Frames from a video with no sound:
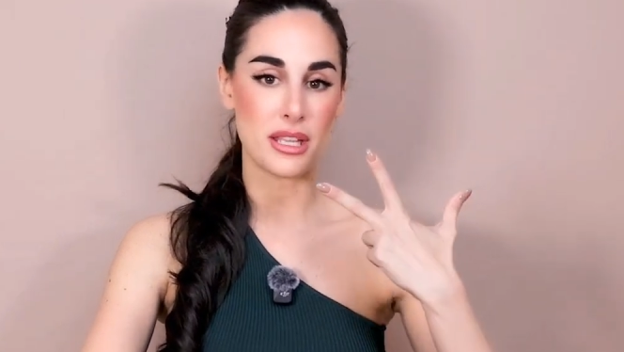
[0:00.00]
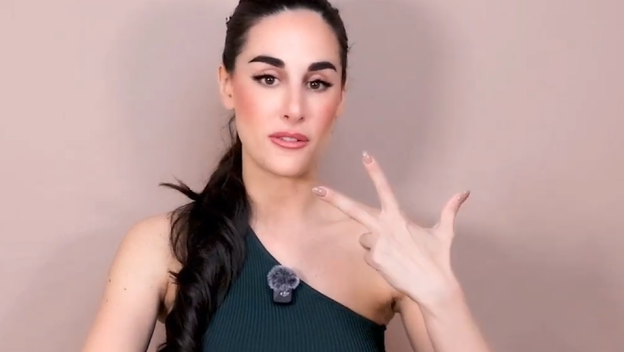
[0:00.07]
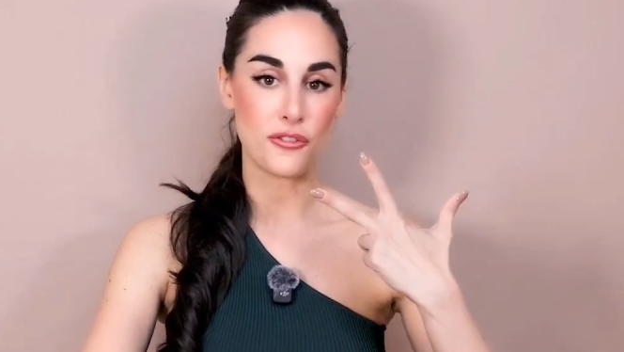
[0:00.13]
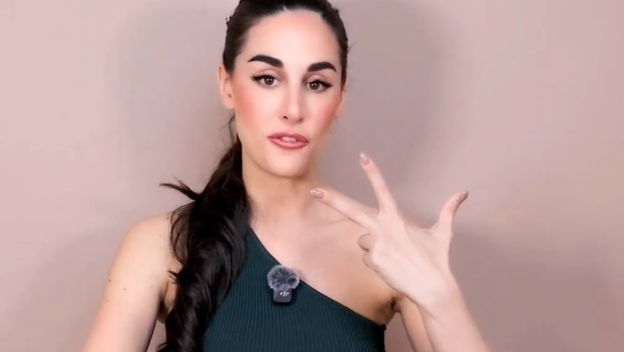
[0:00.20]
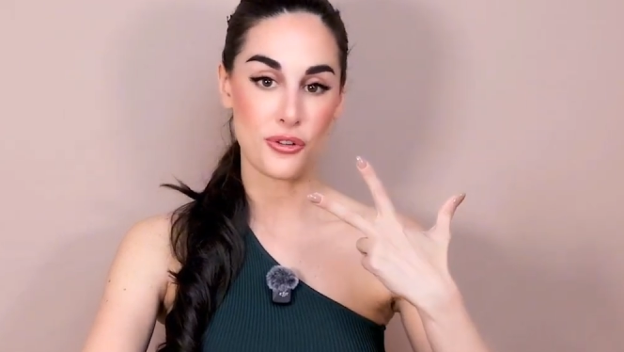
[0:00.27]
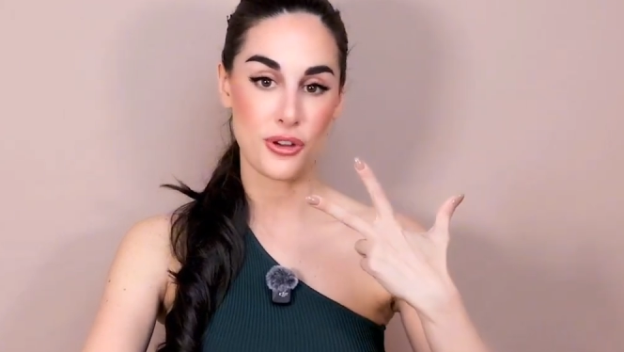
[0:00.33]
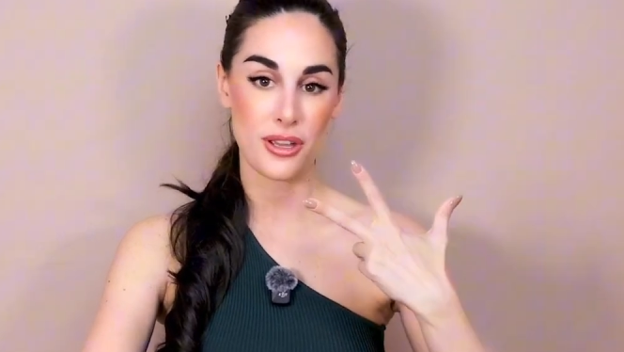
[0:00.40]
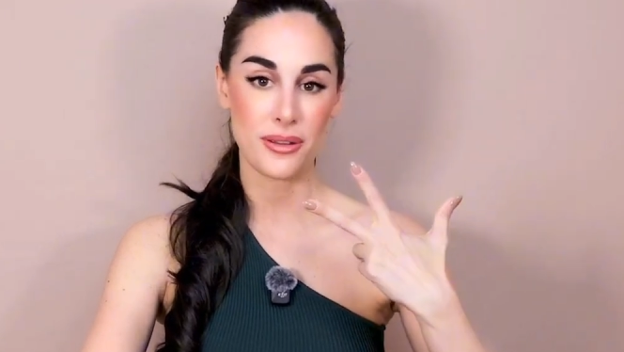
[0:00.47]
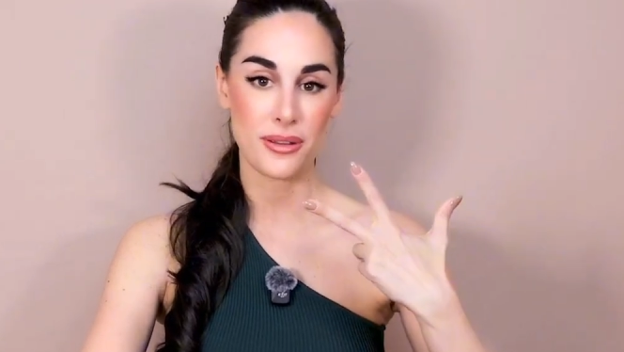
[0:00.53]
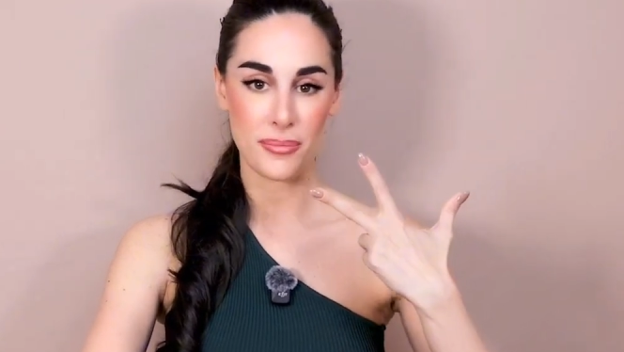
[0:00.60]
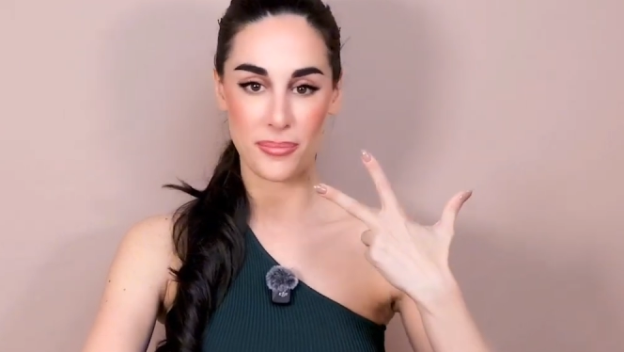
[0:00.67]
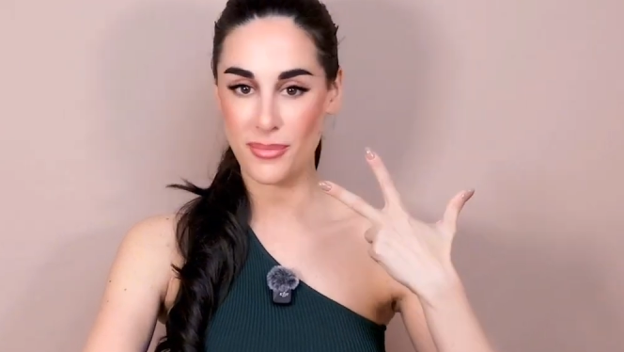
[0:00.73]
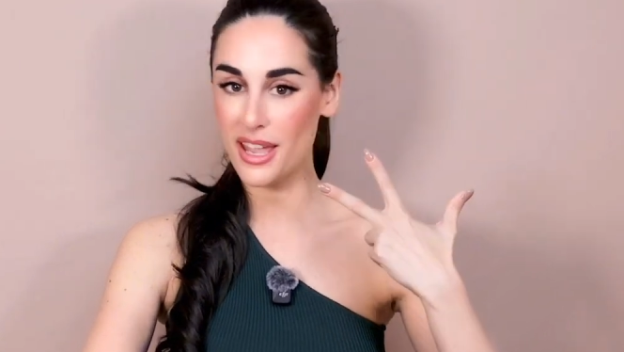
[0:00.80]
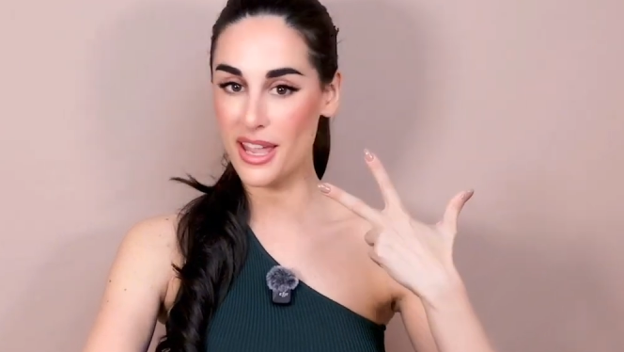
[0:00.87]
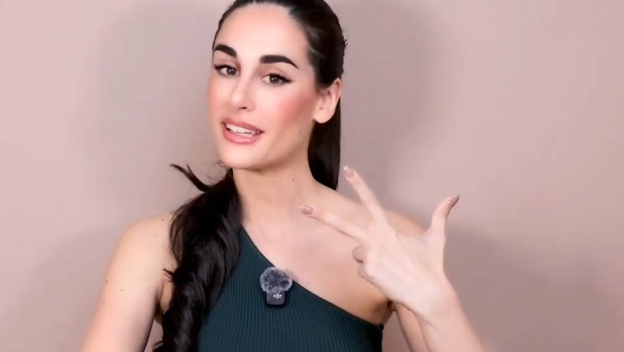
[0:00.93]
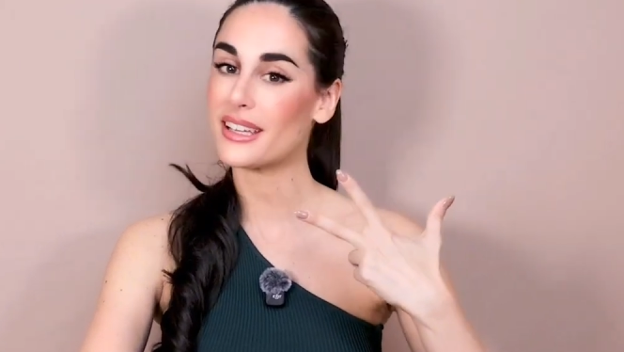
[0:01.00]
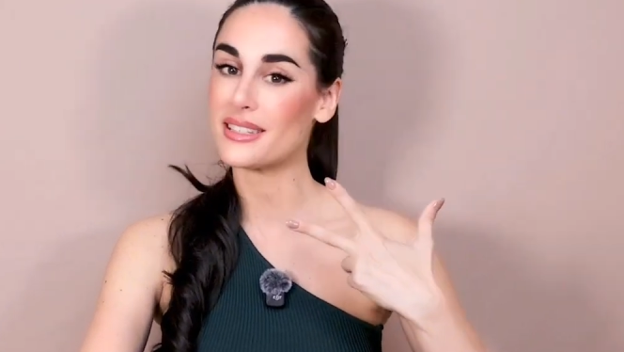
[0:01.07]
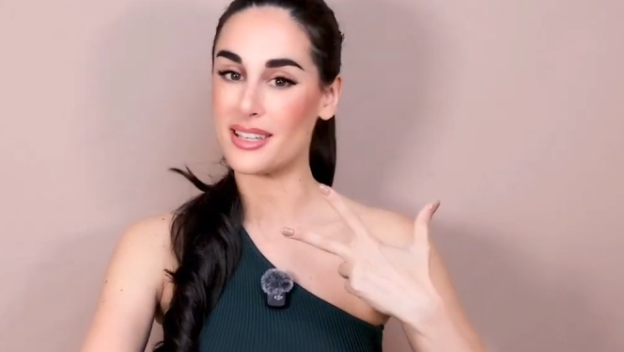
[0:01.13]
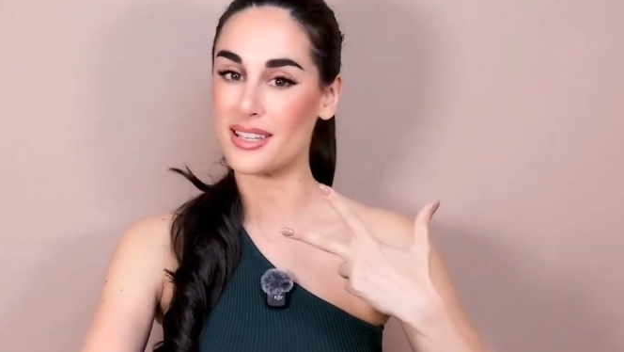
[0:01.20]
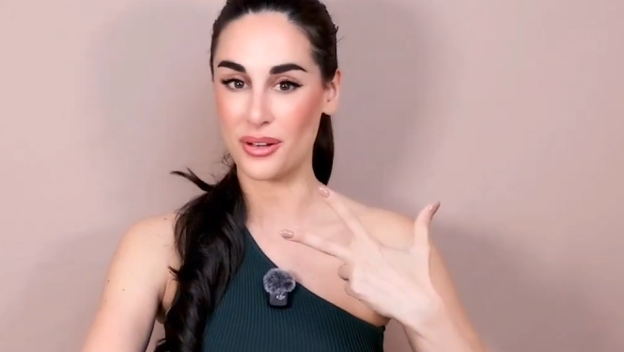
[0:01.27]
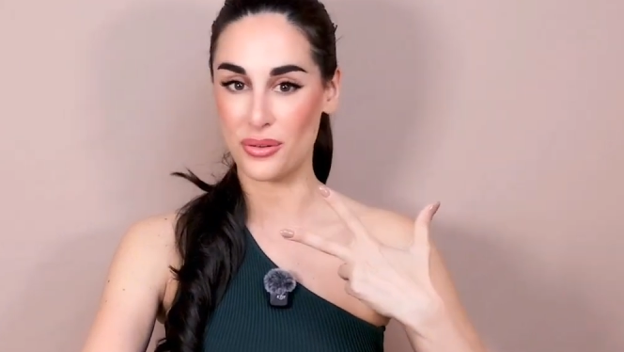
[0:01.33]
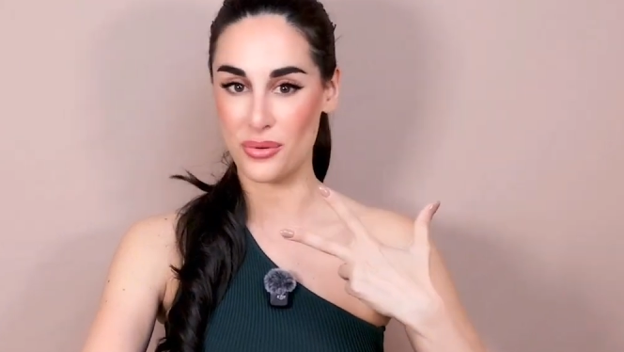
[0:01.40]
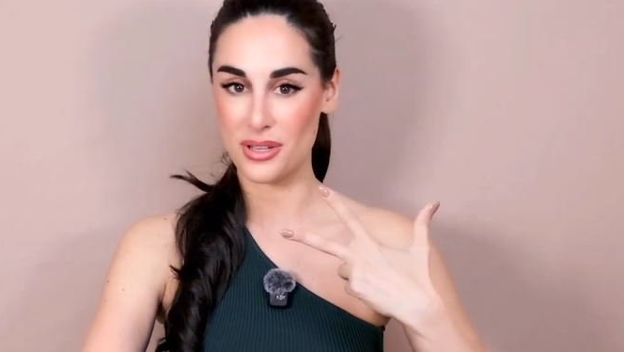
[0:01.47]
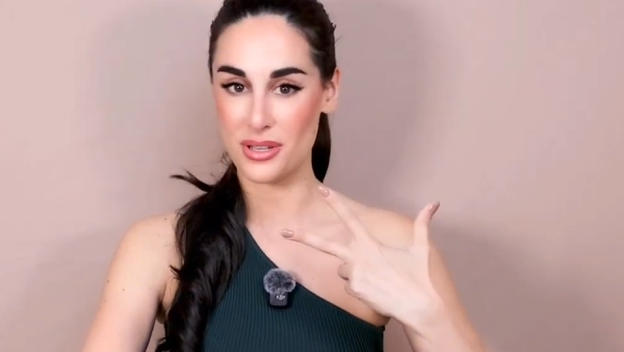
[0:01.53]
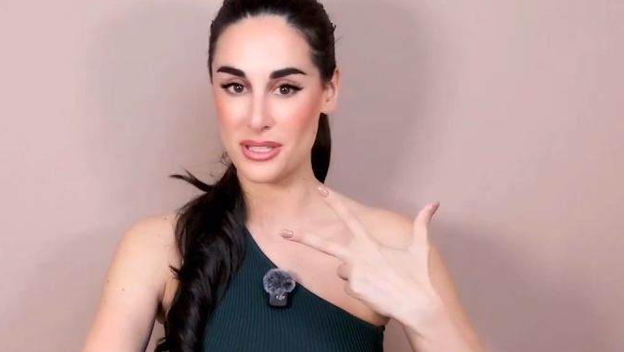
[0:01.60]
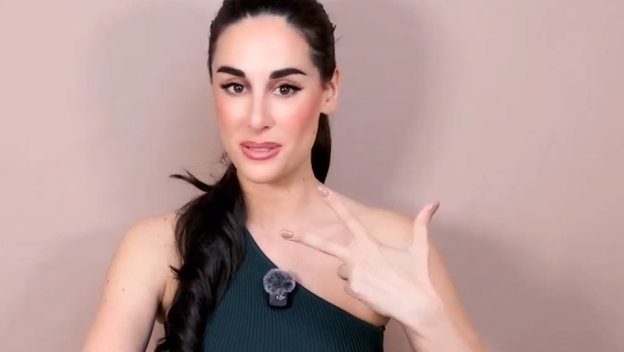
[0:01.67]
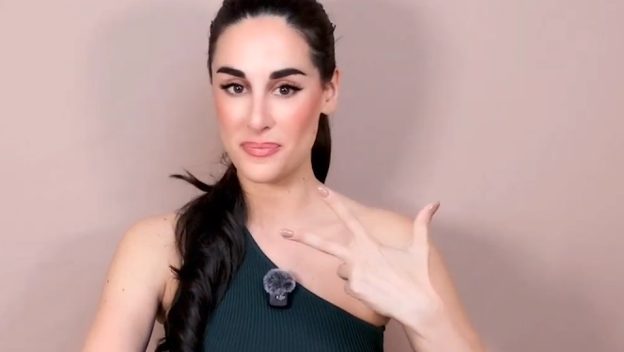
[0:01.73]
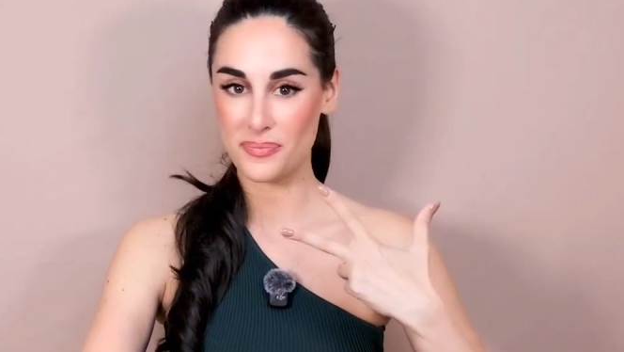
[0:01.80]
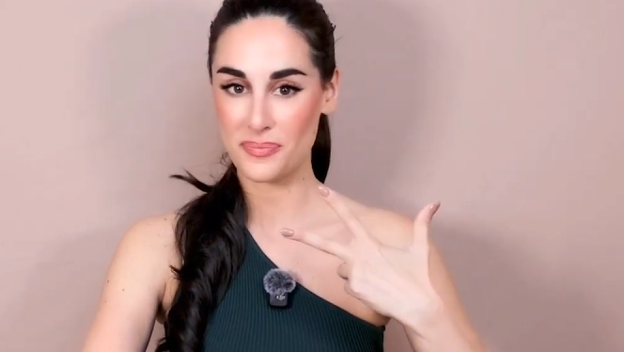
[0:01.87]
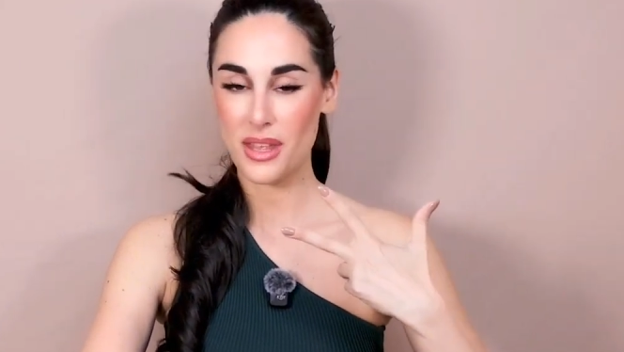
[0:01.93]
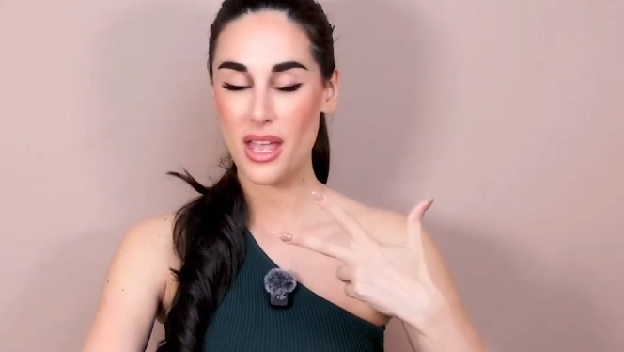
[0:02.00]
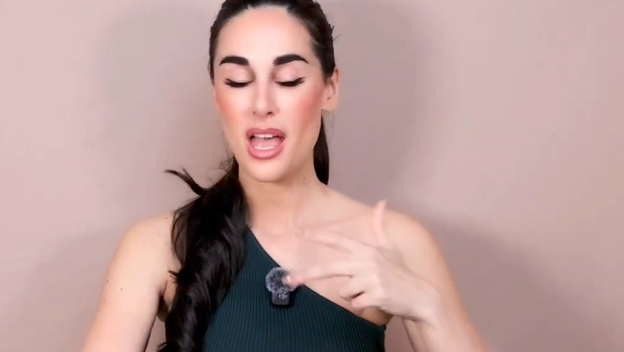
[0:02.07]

in three main categories.